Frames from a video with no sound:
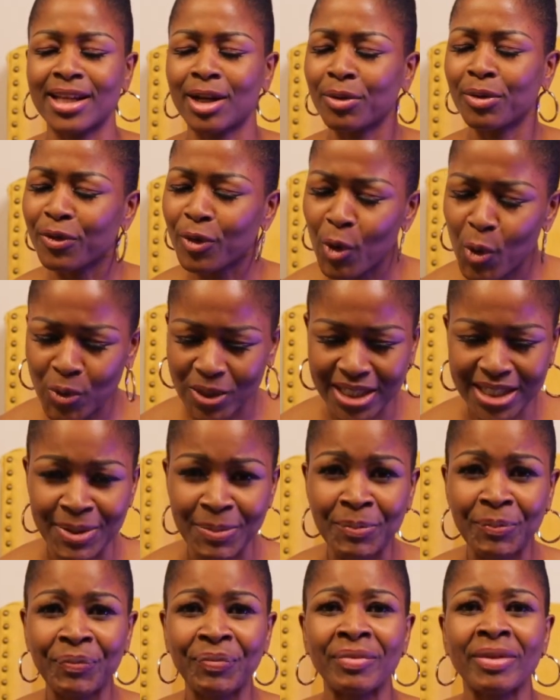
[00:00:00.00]
And of course,
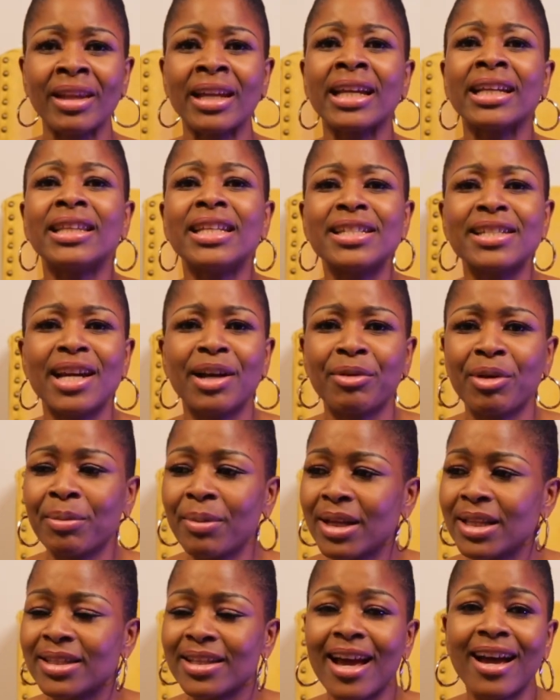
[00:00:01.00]

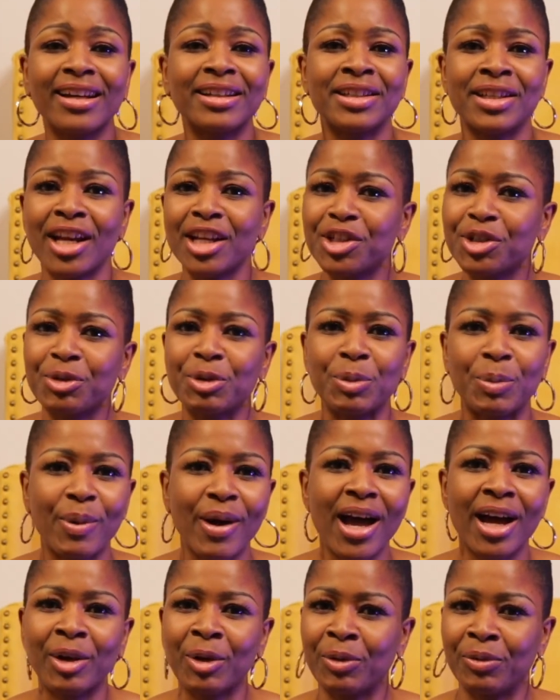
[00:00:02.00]
disagreements are a natural
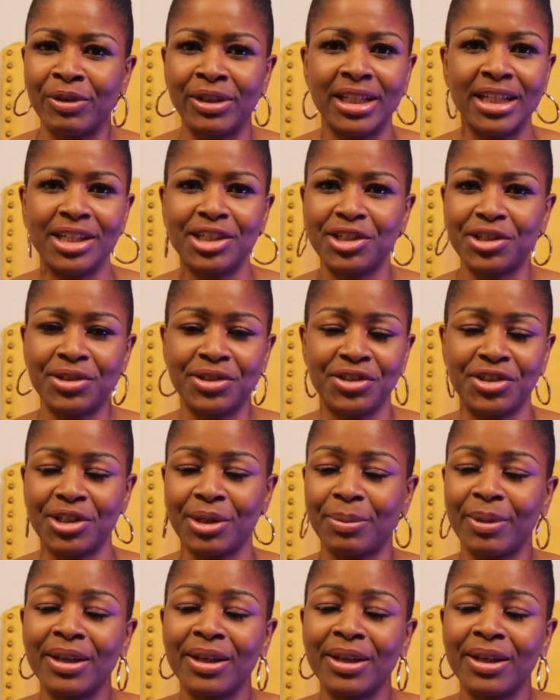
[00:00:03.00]
part of relationship.